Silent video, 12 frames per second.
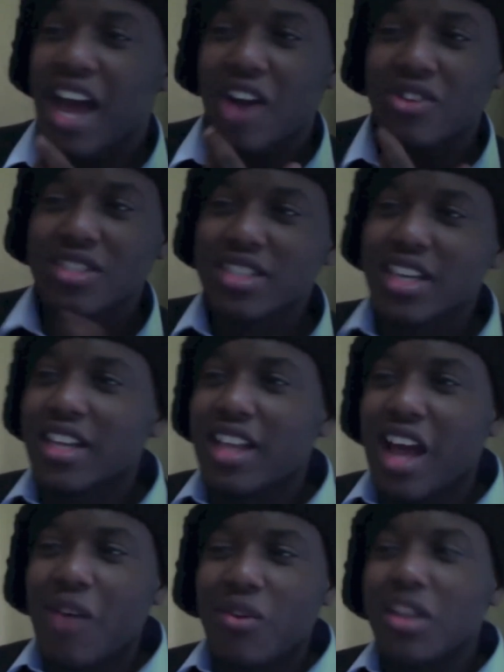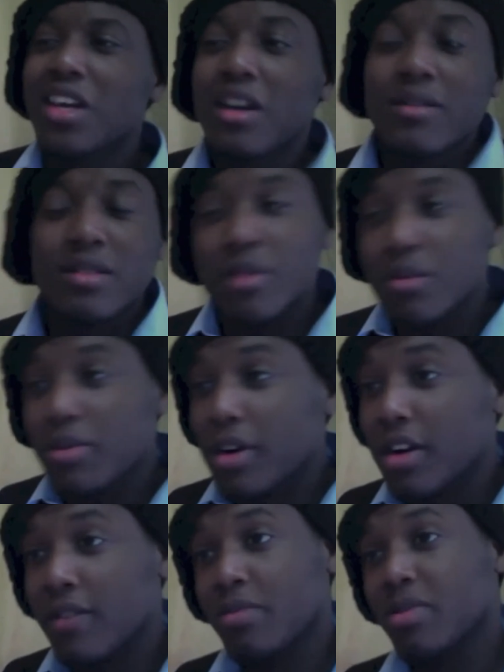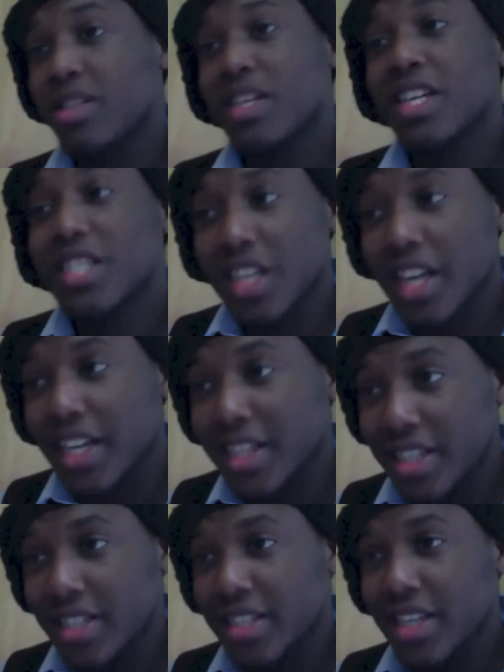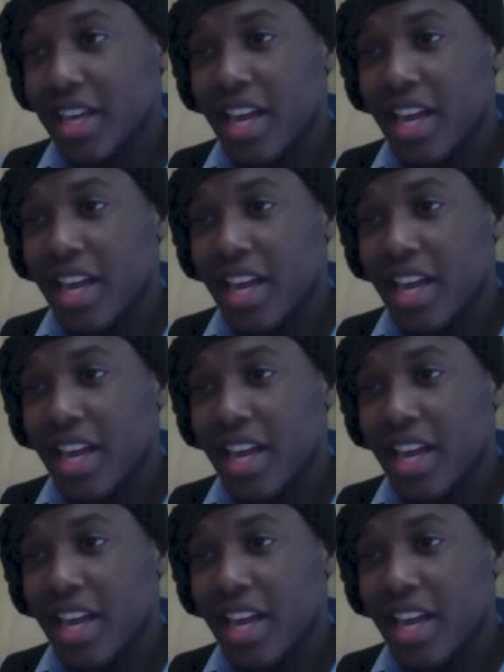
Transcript: I was saying I would love to be a part of a production like this.